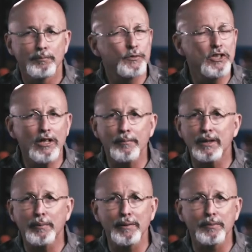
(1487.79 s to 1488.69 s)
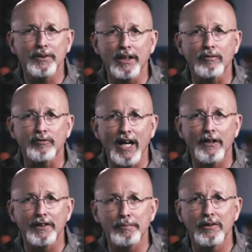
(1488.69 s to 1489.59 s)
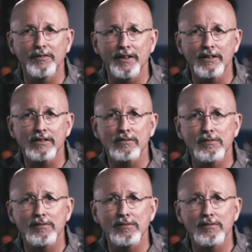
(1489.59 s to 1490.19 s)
Do you know how many people are getting fouled up over this?